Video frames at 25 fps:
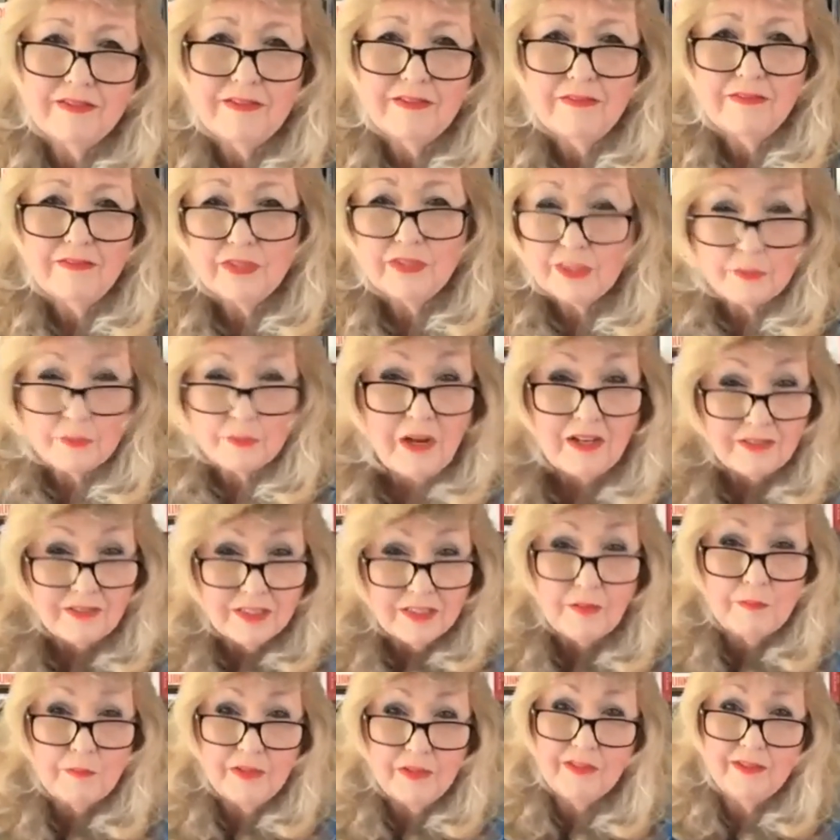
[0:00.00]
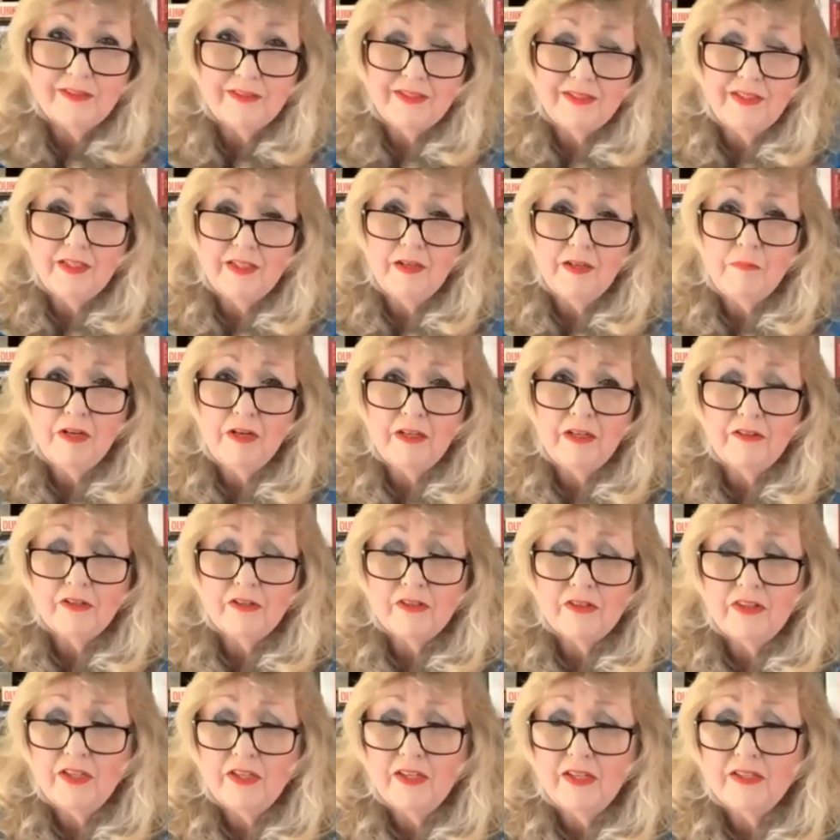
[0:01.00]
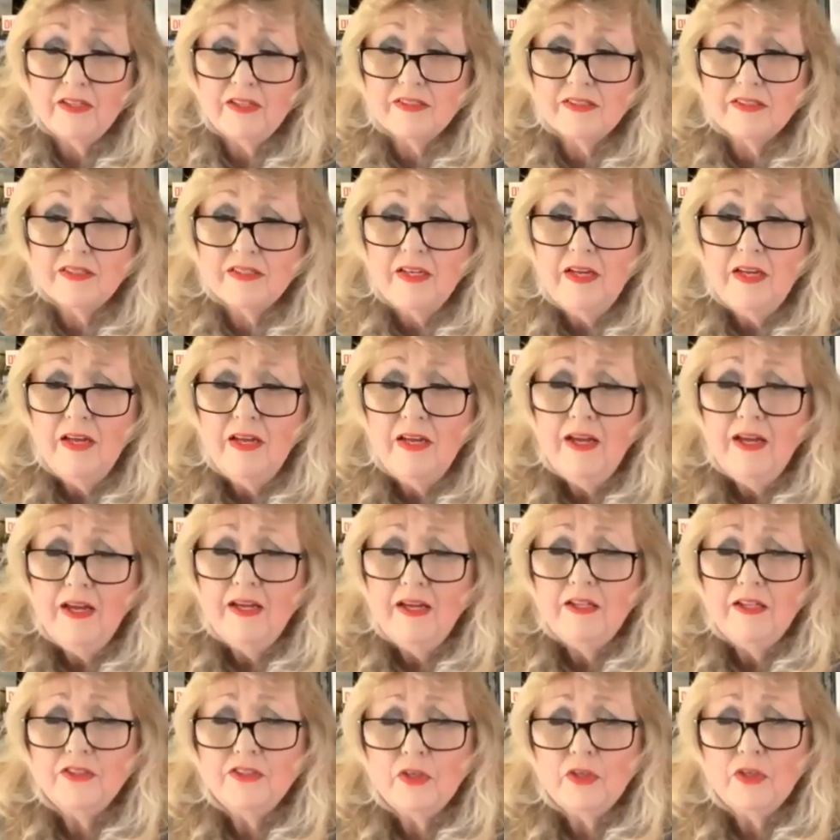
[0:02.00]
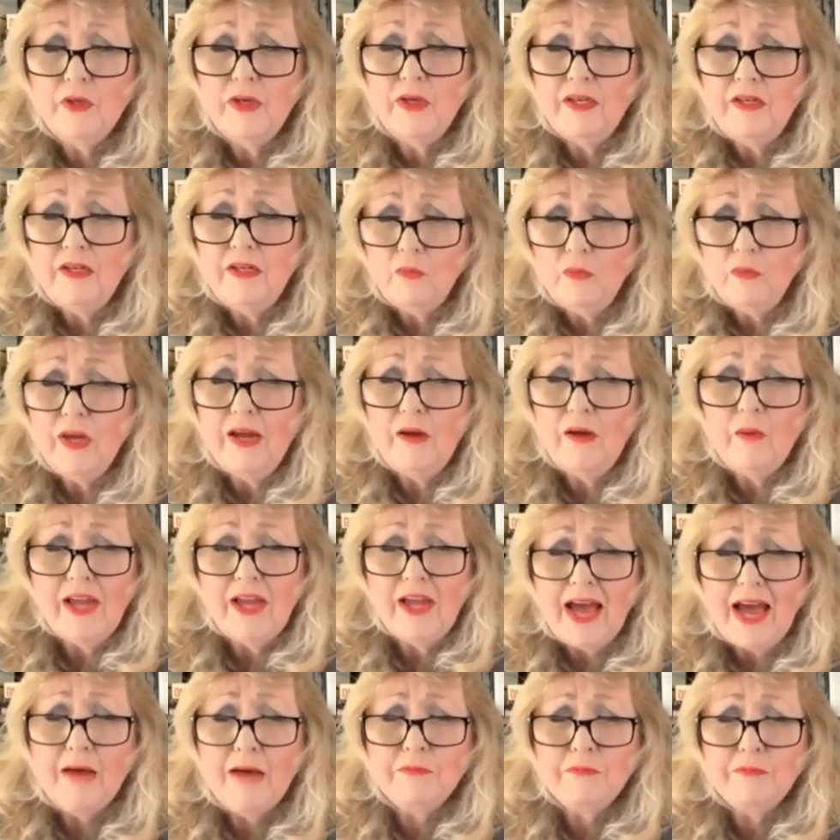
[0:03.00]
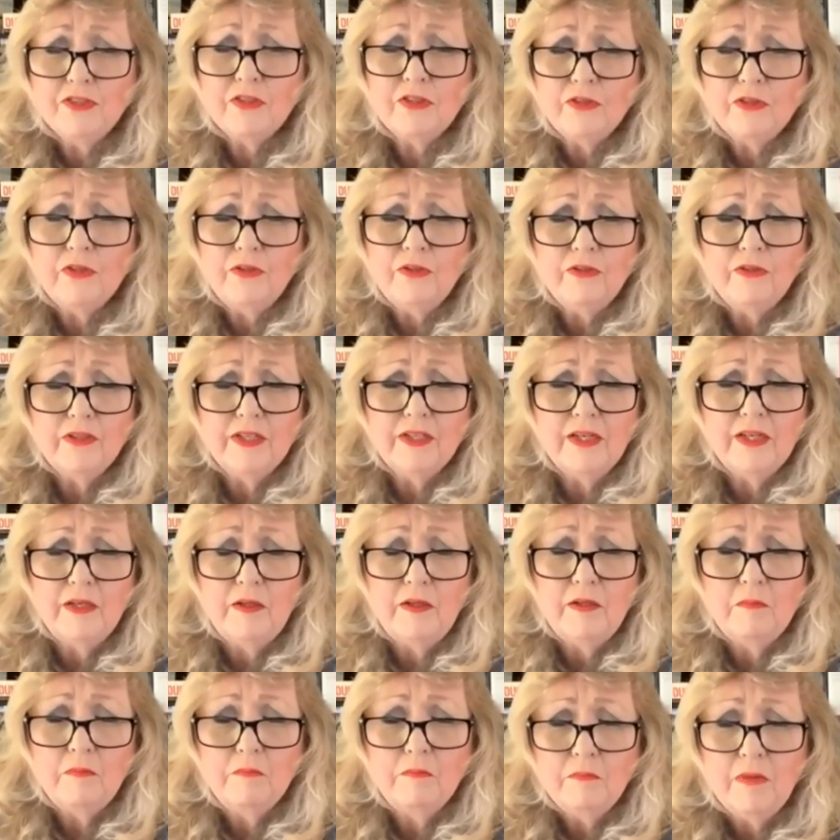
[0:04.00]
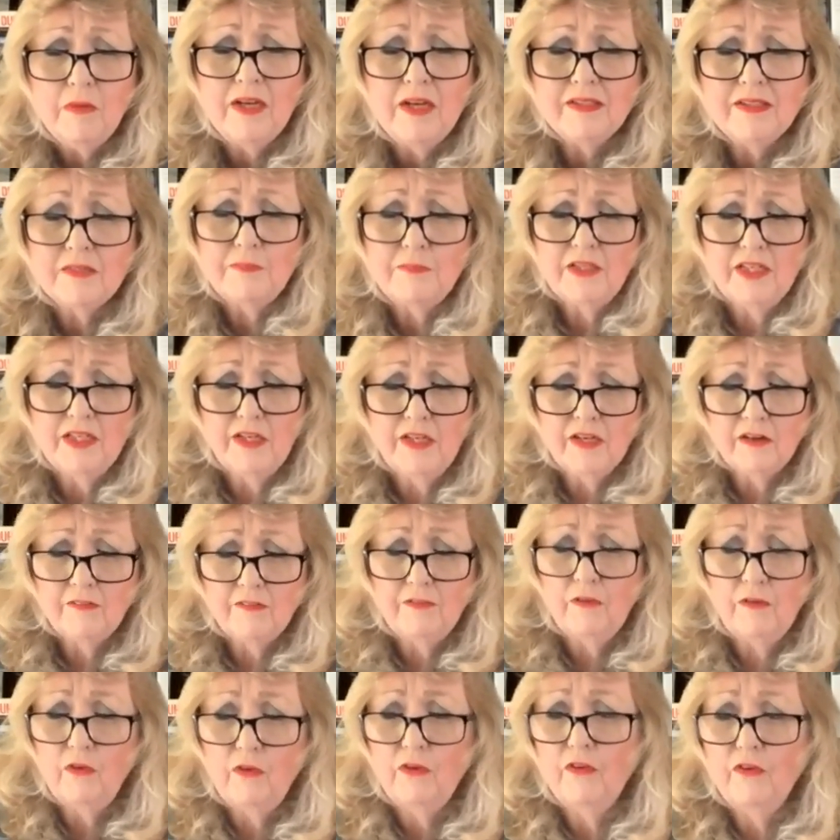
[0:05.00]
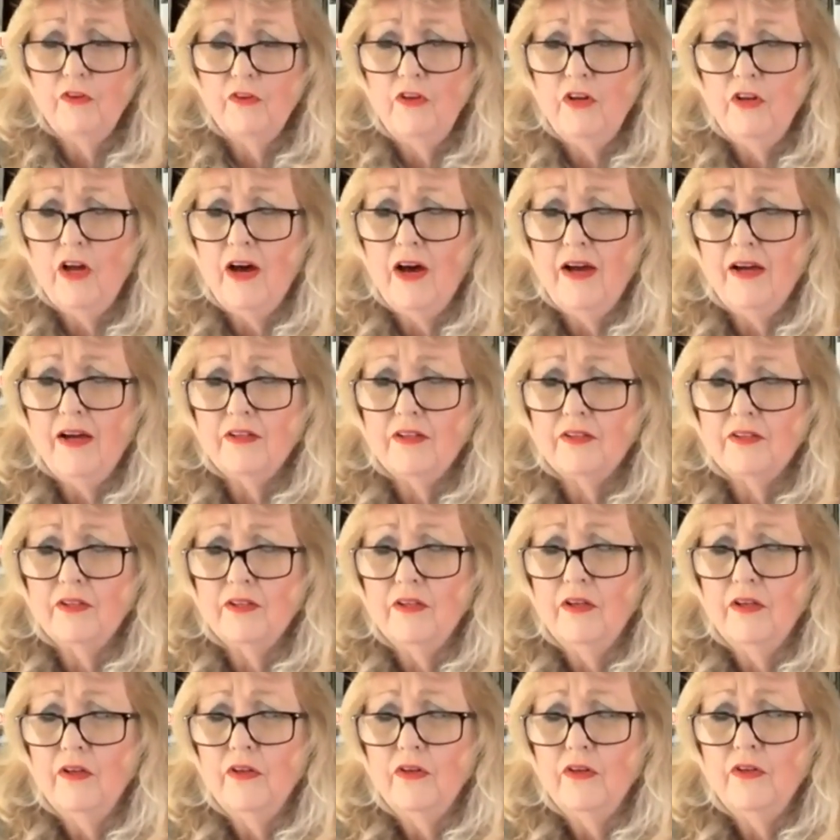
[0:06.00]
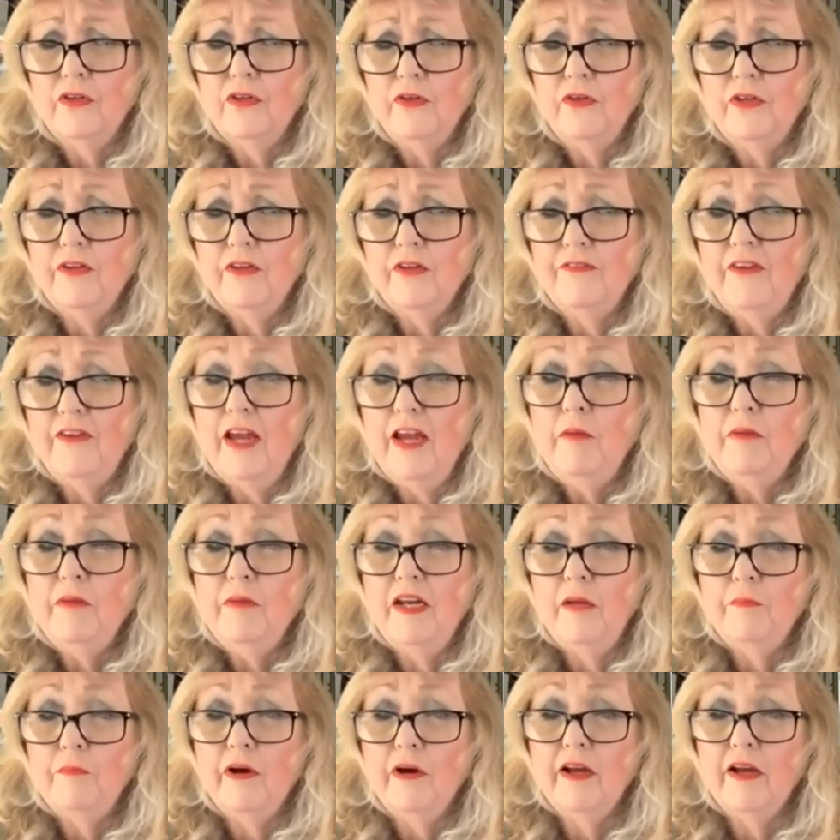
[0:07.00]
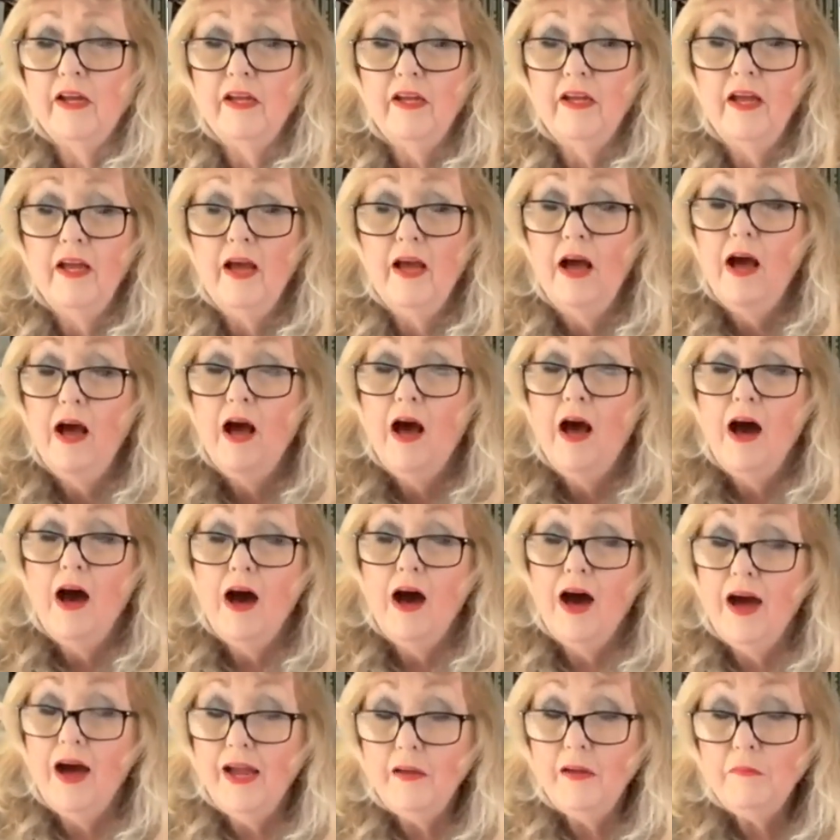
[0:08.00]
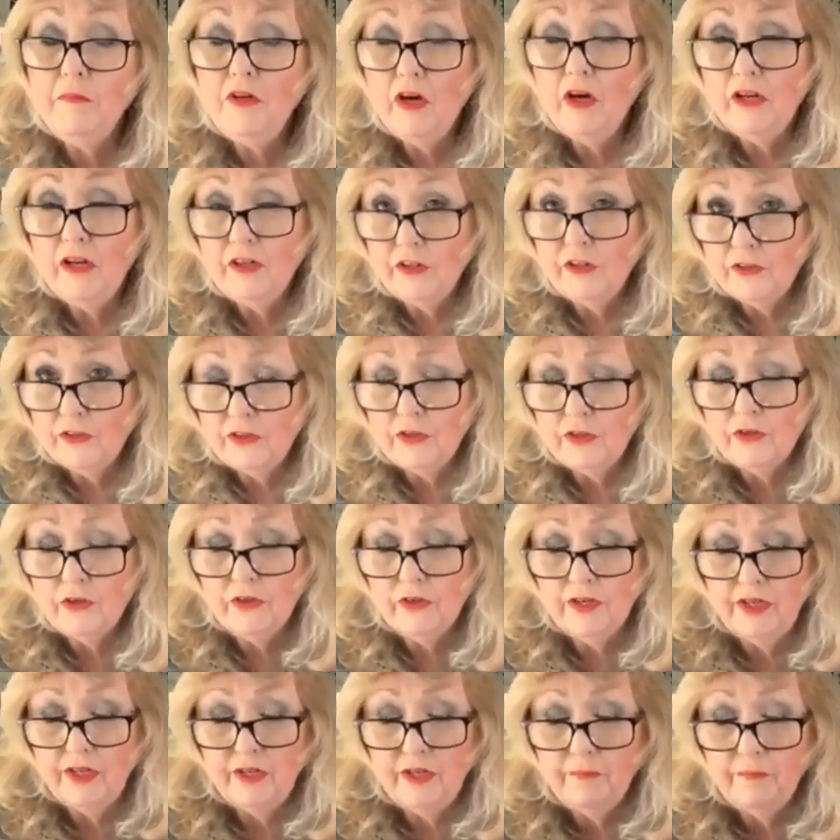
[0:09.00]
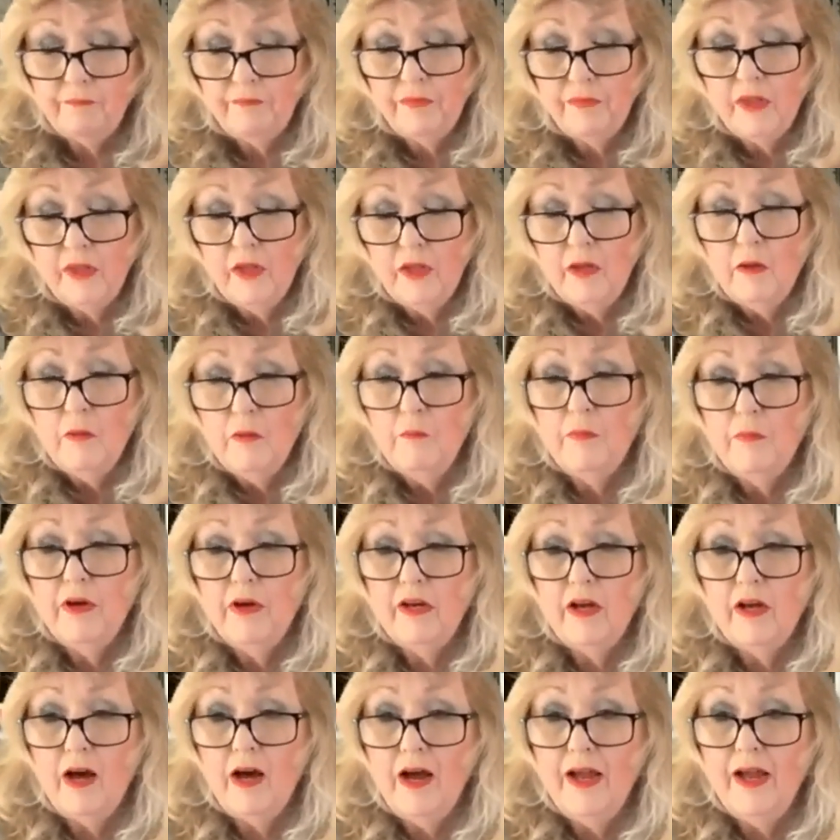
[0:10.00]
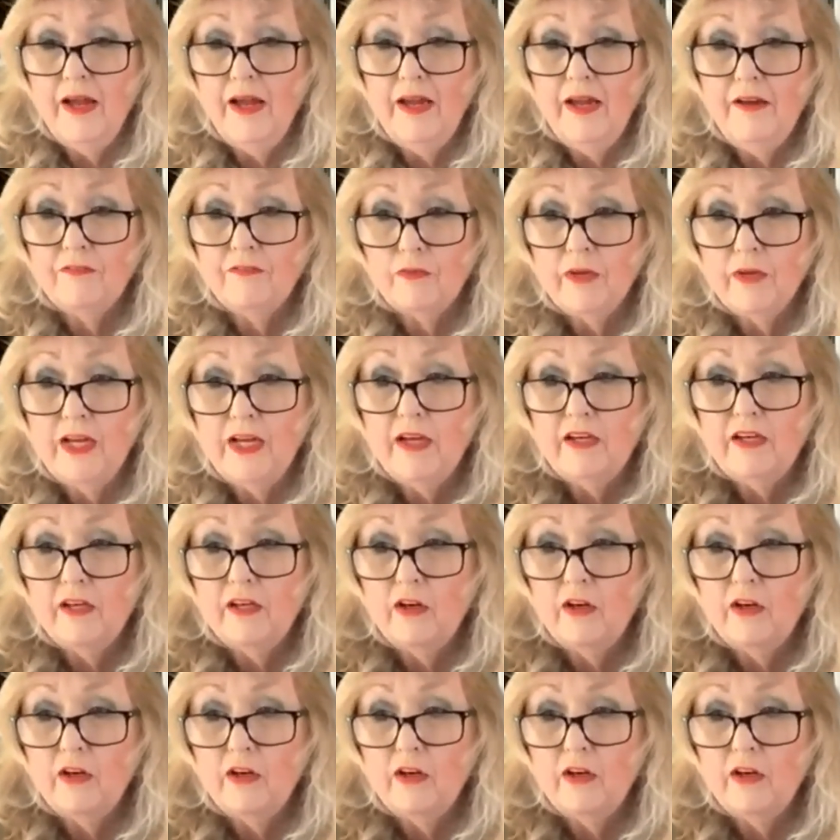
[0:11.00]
responsibility, among other things. So we absolutely must be careful not to defame anybody. I am not an attorney, but I have read and